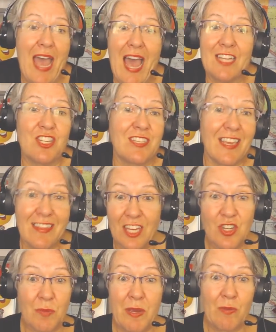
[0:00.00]
I just think they
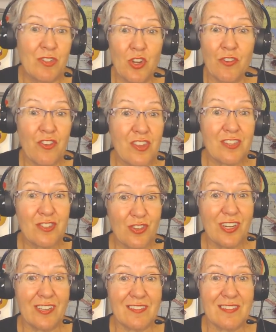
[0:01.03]
should be reserved for the
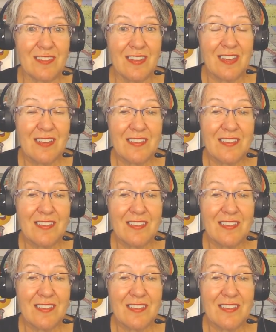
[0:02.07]
students.